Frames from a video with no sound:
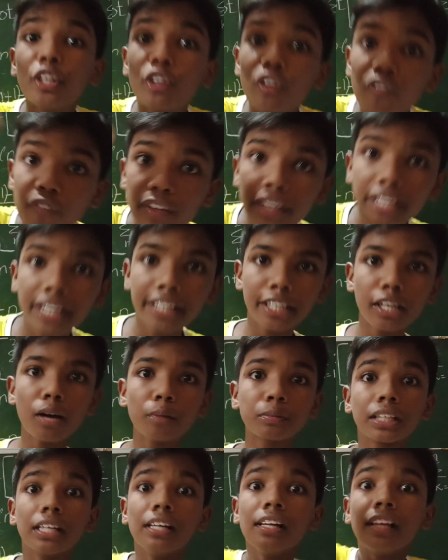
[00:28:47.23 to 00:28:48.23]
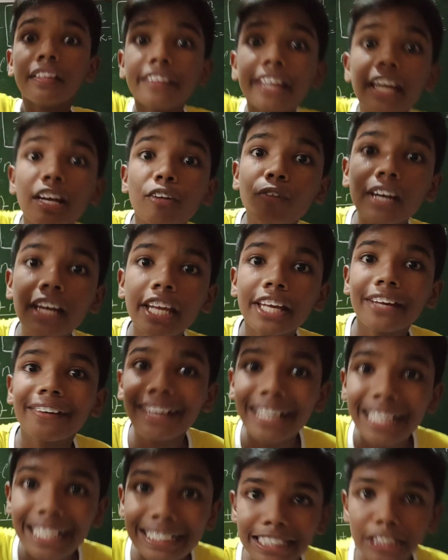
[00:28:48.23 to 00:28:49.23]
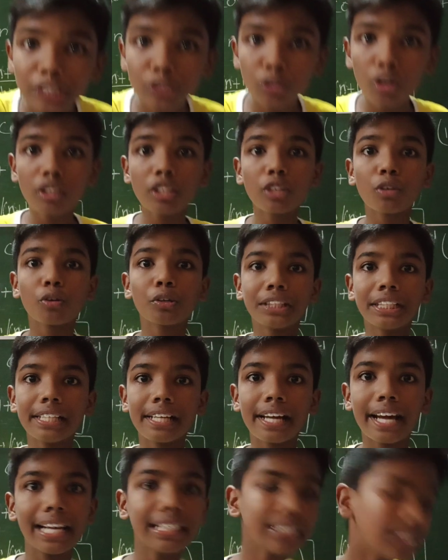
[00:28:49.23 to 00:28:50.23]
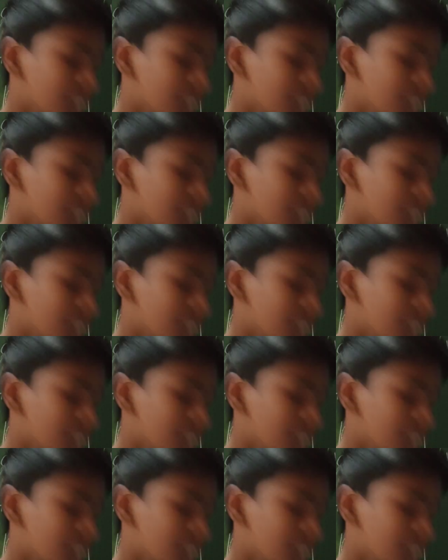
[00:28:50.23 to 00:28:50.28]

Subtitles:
your fingertips. Then only you can easily solve the question, guys.